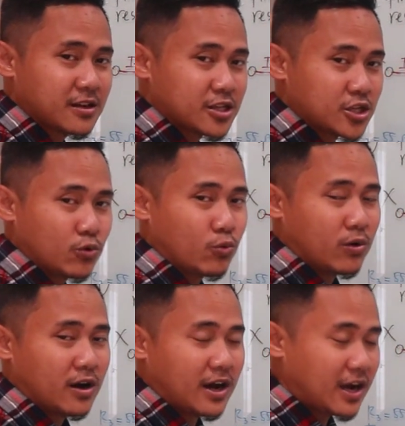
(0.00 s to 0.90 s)
So
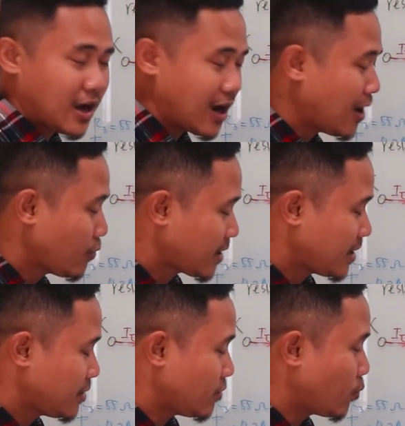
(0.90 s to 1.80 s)
how
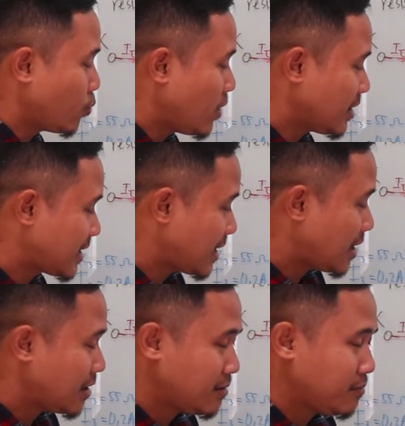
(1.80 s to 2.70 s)
can or what
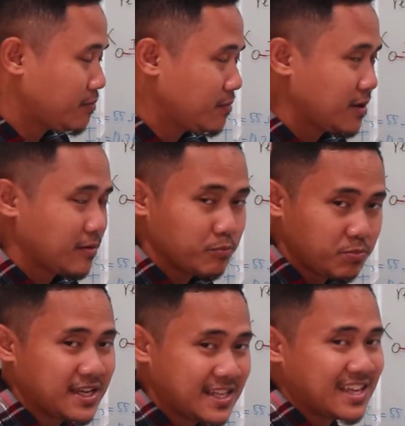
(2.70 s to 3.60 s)
can
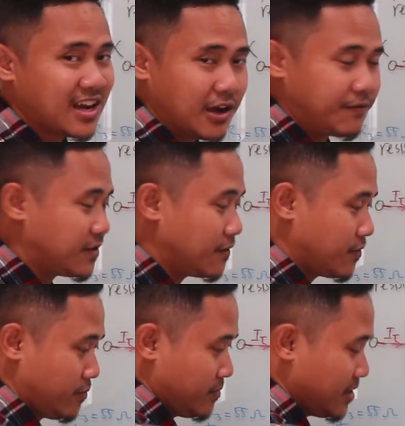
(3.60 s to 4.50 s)
be derived
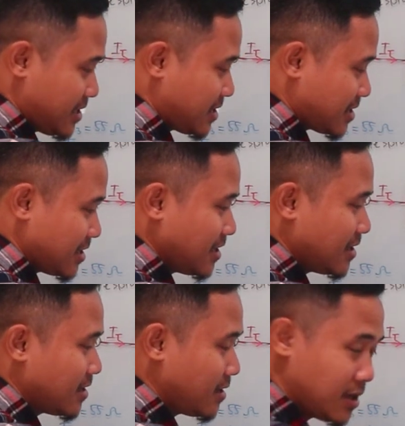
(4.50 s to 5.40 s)
from this
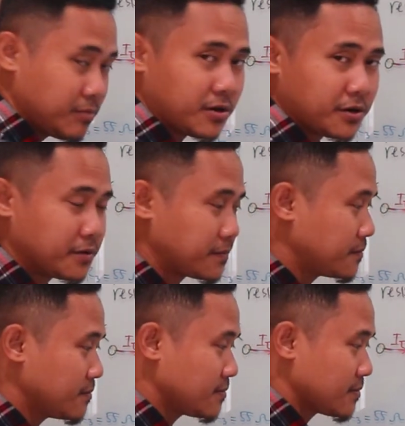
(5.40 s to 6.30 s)
number?
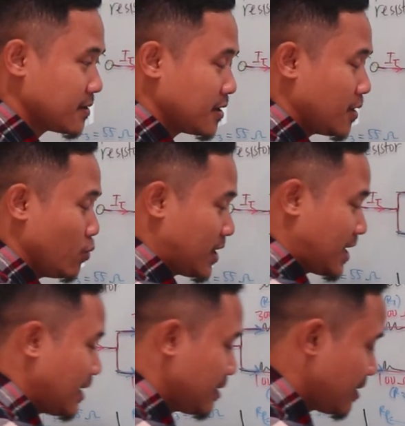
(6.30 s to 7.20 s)
We
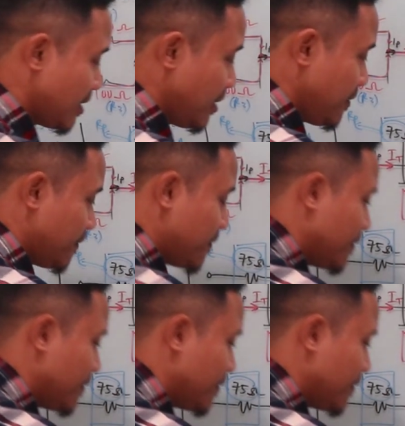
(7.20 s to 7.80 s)
can derive